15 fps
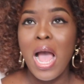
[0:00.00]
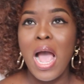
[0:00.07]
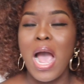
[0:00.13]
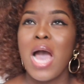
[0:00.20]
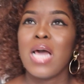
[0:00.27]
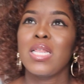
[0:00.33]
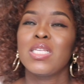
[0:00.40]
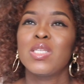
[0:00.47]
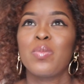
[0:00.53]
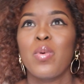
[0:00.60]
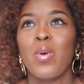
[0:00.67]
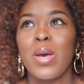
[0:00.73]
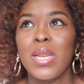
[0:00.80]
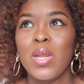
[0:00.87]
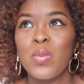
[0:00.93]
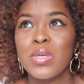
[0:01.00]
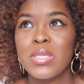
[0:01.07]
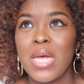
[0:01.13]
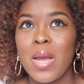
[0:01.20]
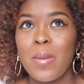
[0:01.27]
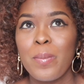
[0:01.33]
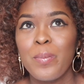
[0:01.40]
At this point, it was
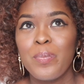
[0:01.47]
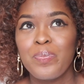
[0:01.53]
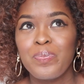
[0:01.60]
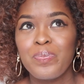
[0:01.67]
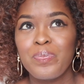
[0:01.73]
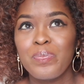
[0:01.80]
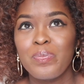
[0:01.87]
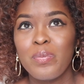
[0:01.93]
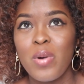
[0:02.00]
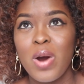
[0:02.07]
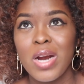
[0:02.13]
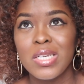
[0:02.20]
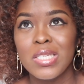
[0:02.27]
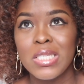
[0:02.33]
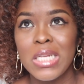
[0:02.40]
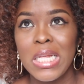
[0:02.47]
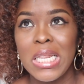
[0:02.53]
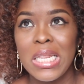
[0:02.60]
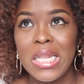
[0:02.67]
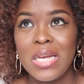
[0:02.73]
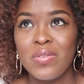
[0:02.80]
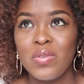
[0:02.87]
like past
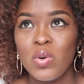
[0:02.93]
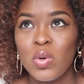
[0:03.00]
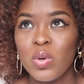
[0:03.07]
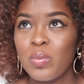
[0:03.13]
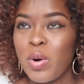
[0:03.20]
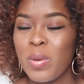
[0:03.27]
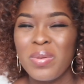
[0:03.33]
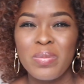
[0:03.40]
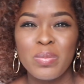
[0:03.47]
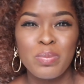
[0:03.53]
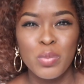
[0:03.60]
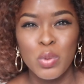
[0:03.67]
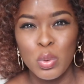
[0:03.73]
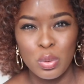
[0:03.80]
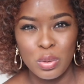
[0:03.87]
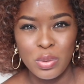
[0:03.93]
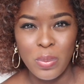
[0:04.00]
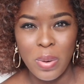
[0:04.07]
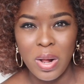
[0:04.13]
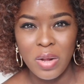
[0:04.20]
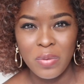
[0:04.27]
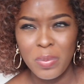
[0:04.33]
11, probably to
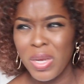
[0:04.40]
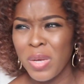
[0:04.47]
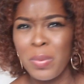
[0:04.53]
12.